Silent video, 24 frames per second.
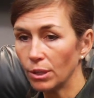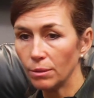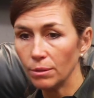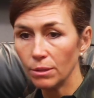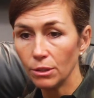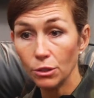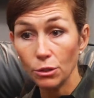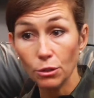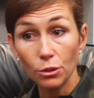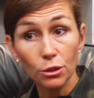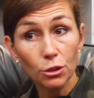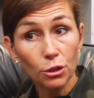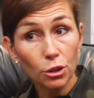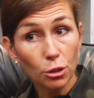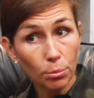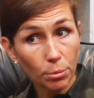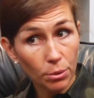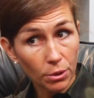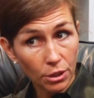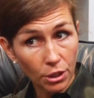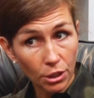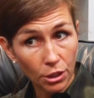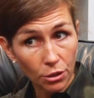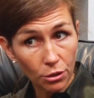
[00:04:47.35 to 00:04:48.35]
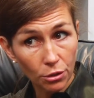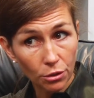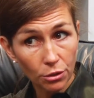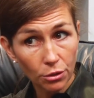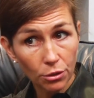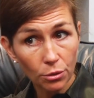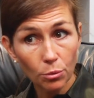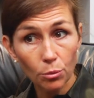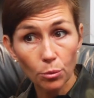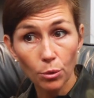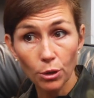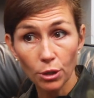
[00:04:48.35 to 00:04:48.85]
surgical
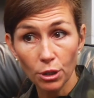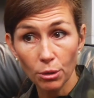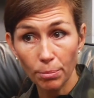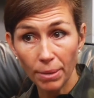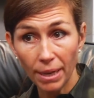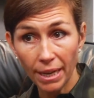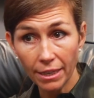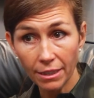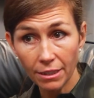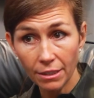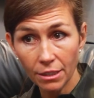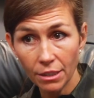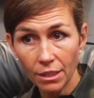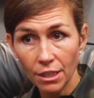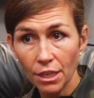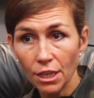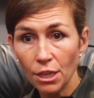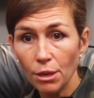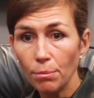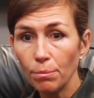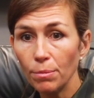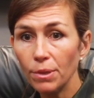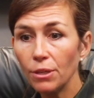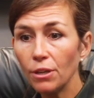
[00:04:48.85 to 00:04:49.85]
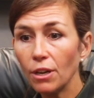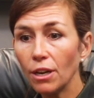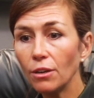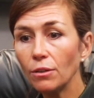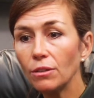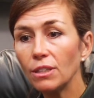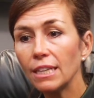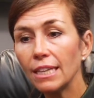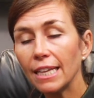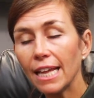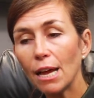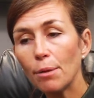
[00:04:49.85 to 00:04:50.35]
procedures worked best, but not
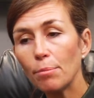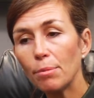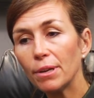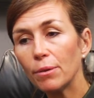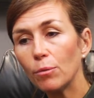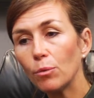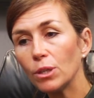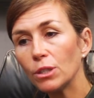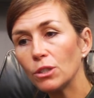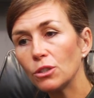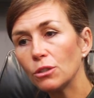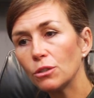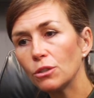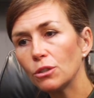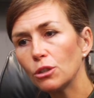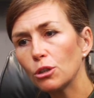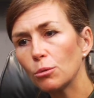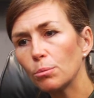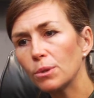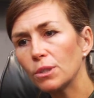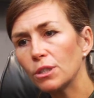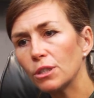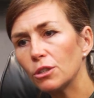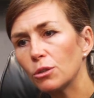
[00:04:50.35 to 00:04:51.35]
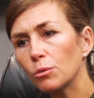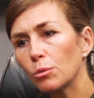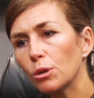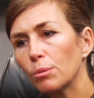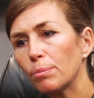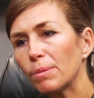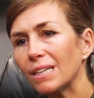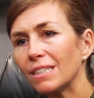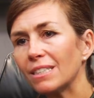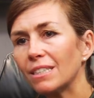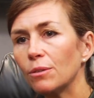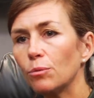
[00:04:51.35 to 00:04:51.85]
only that, but what surgical procedure worked
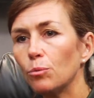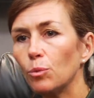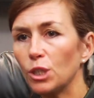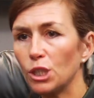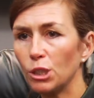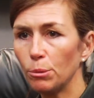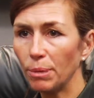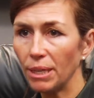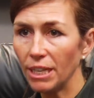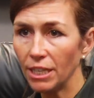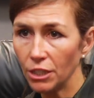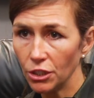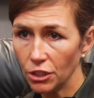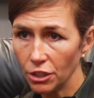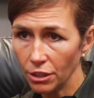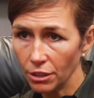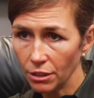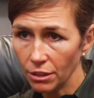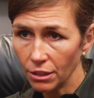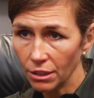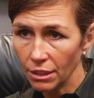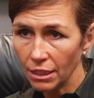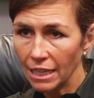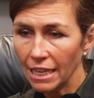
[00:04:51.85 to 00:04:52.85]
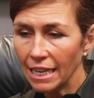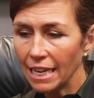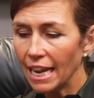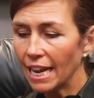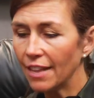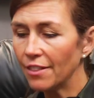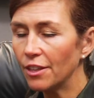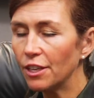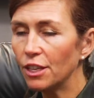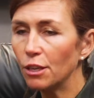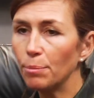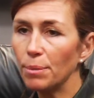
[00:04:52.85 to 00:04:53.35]
best in which patients,
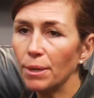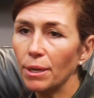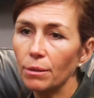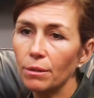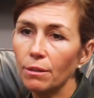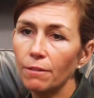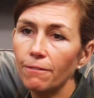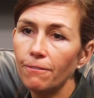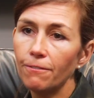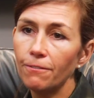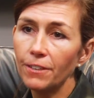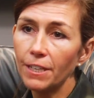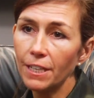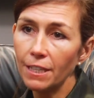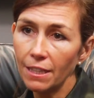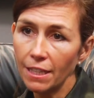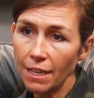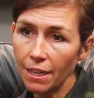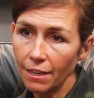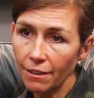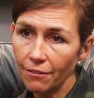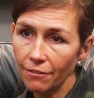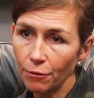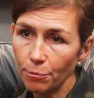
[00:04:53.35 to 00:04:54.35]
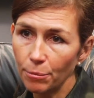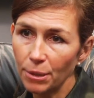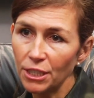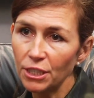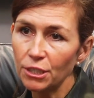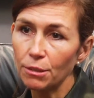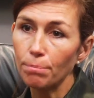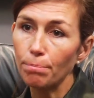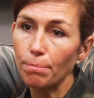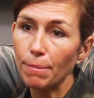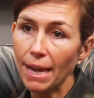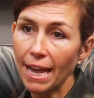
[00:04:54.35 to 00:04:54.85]
and then to be able to feed that
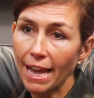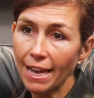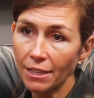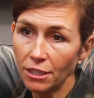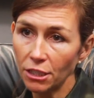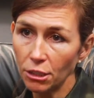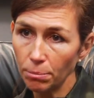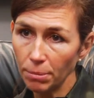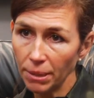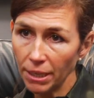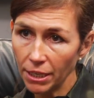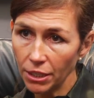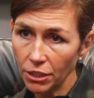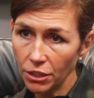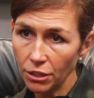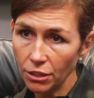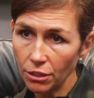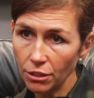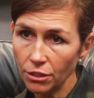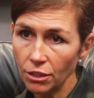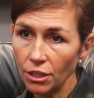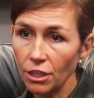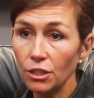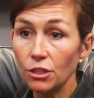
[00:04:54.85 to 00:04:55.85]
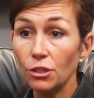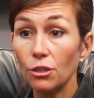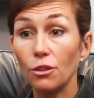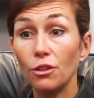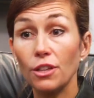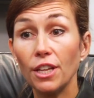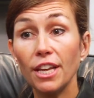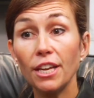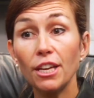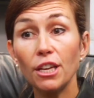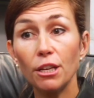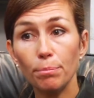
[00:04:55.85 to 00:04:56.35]
information back to patients so
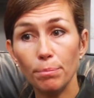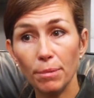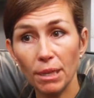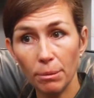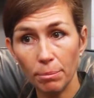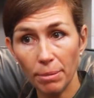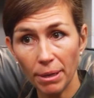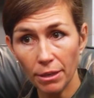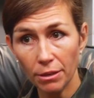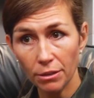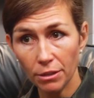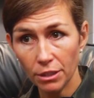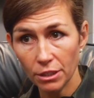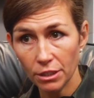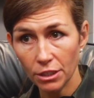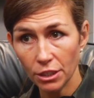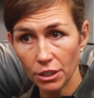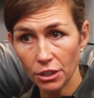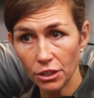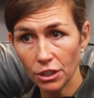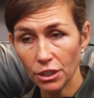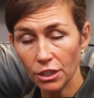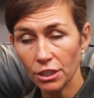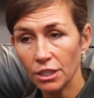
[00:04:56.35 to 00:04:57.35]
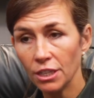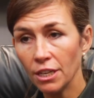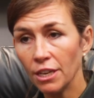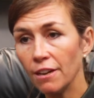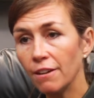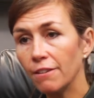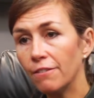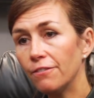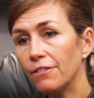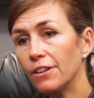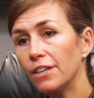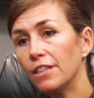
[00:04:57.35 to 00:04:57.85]
they could make better decisions,
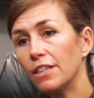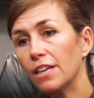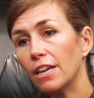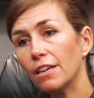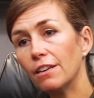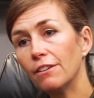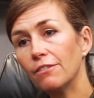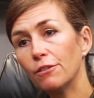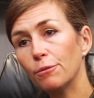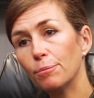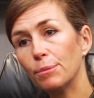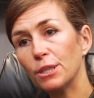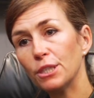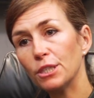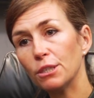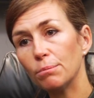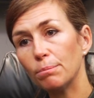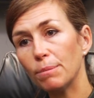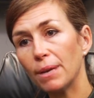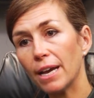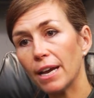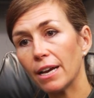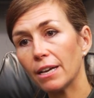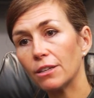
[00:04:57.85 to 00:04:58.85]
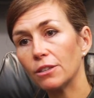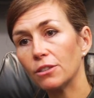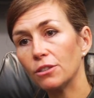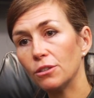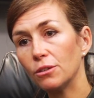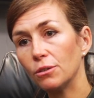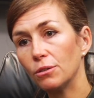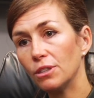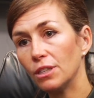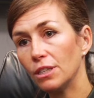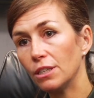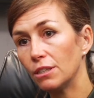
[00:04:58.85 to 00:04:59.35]
feed that information back
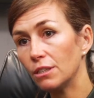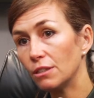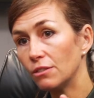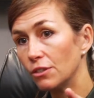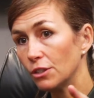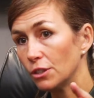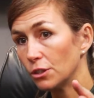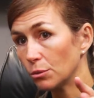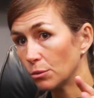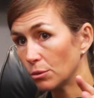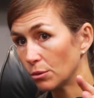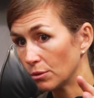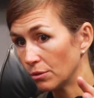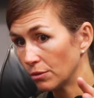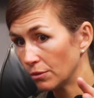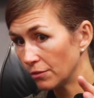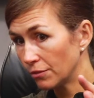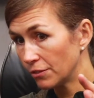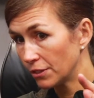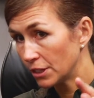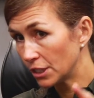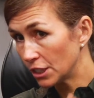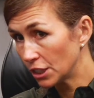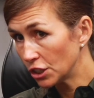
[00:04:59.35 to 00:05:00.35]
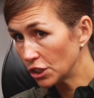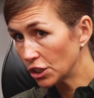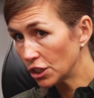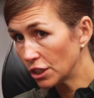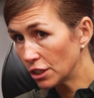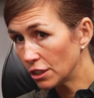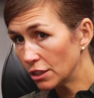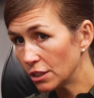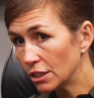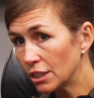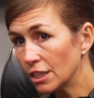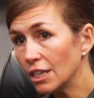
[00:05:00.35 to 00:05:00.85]
to the individual
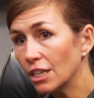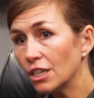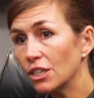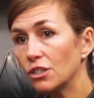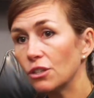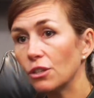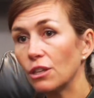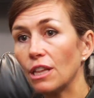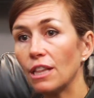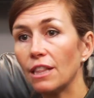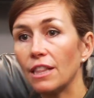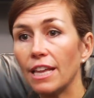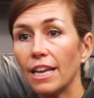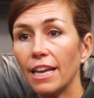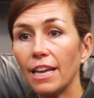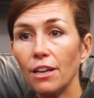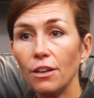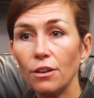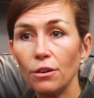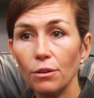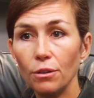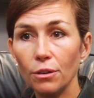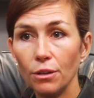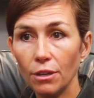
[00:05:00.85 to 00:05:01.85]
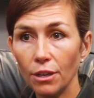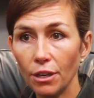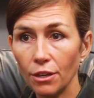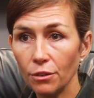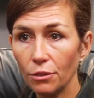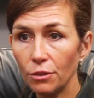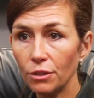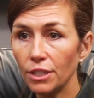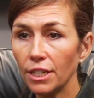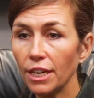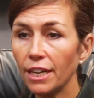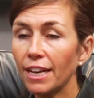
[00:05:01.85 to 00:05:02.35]
physicians so that they could
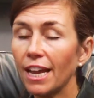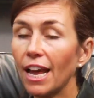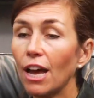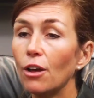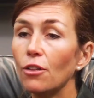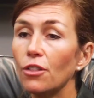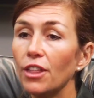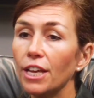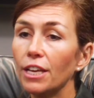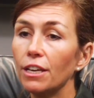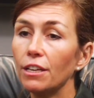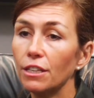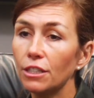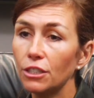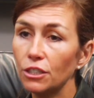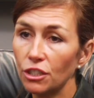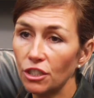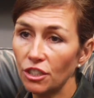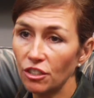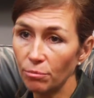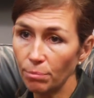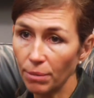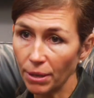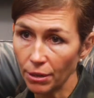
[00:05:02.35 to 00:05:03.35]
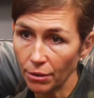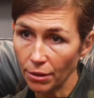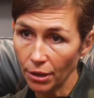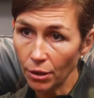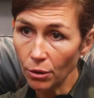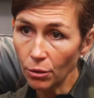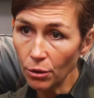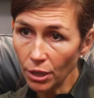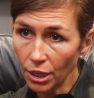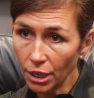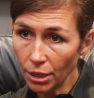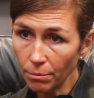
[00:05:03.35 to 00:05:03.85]
understand how they could achieve better
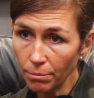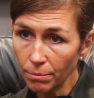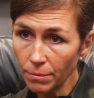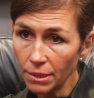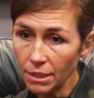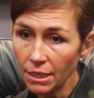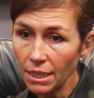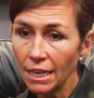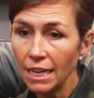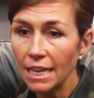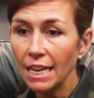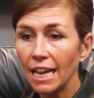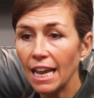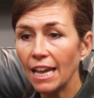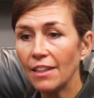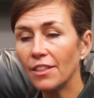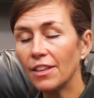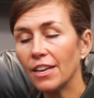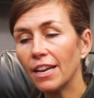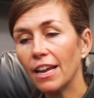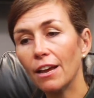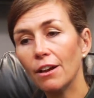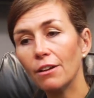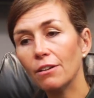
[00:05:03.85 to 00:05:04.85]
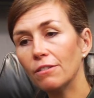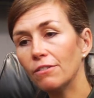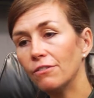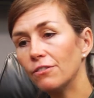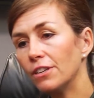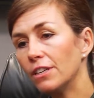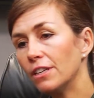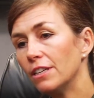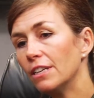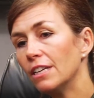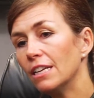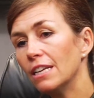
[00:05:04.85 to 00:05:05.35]
outcomes, and then how to
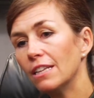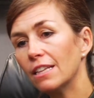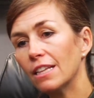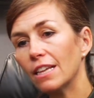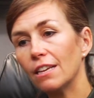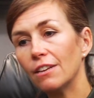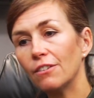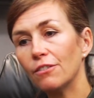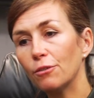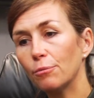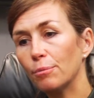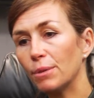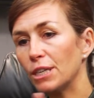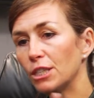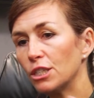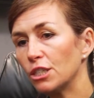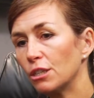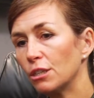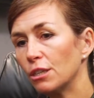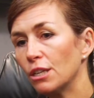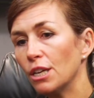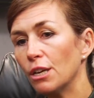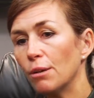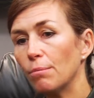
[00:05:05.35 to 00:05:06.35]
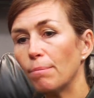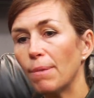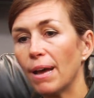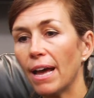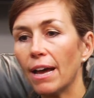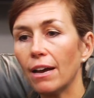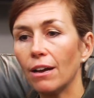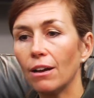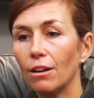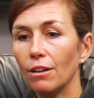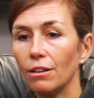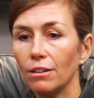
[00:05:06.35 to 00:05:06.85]
feed that information
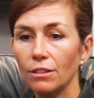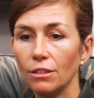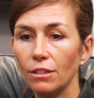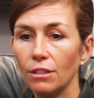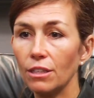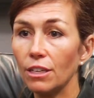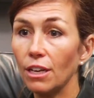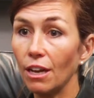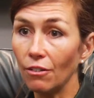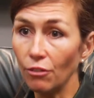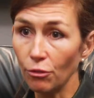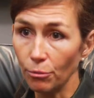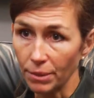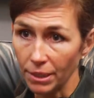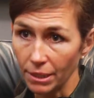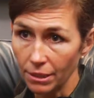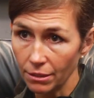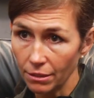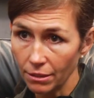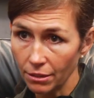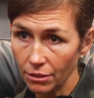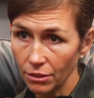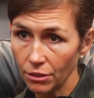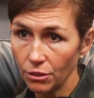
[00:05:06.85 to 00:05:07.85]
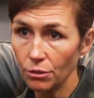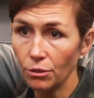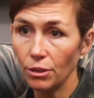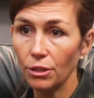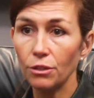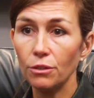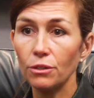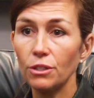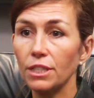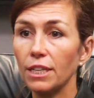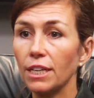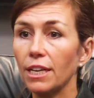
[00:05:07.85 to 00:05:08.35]
back to the government to
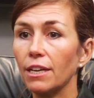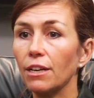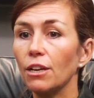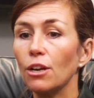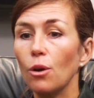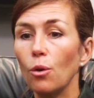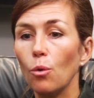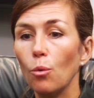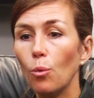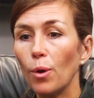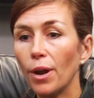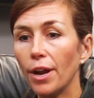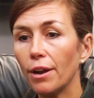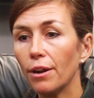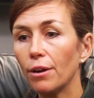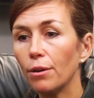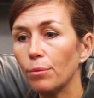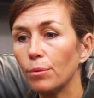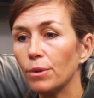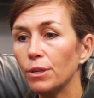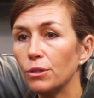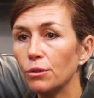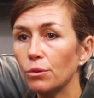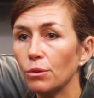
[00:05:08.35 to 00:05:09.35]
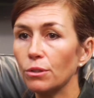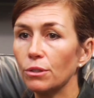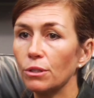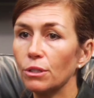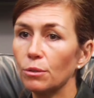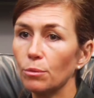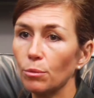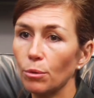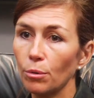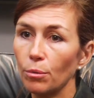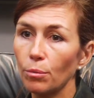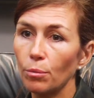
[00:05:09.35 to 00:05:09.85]
understand where
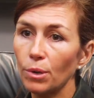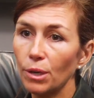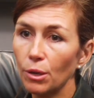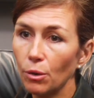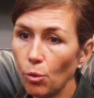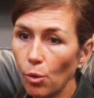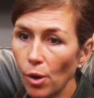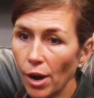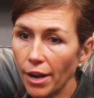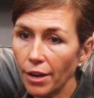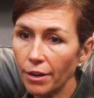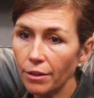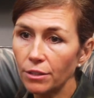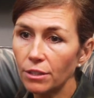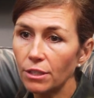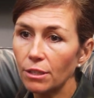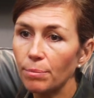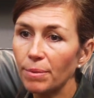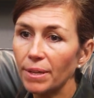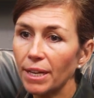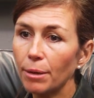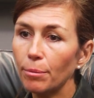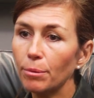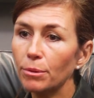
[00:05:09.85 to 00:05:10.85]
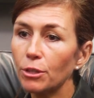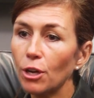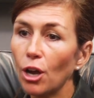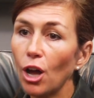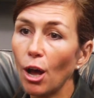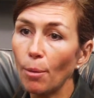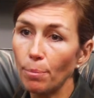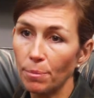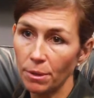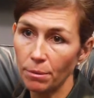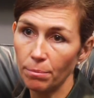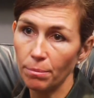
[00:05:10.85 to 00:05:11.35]
resources were required to be able to
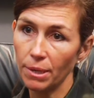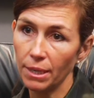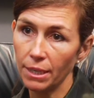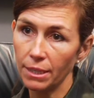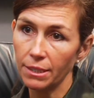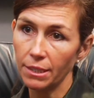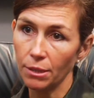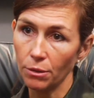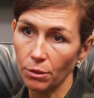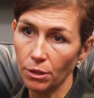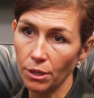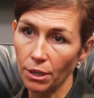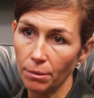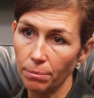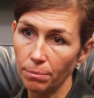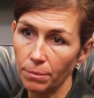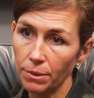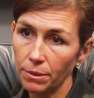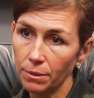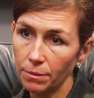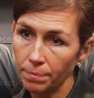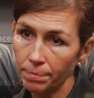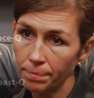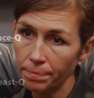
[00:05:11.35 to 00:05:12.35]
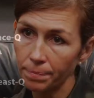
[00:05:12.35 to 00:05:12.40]
optimize outcomes.